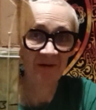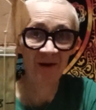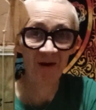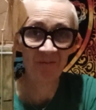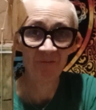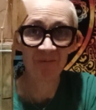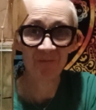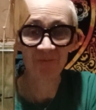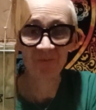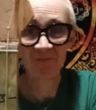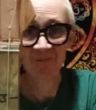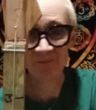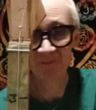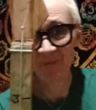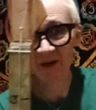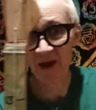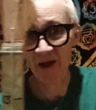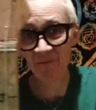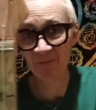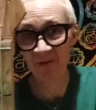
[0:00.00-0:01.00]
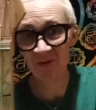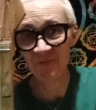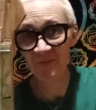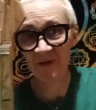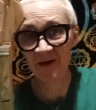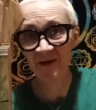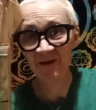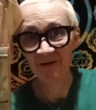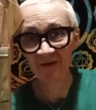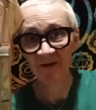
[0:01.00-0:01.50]
know, bear with
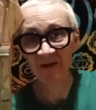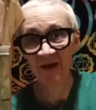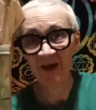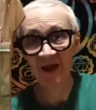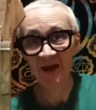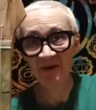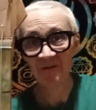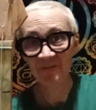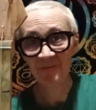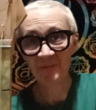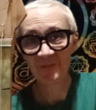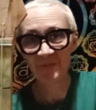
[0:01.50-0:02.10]
me, okay?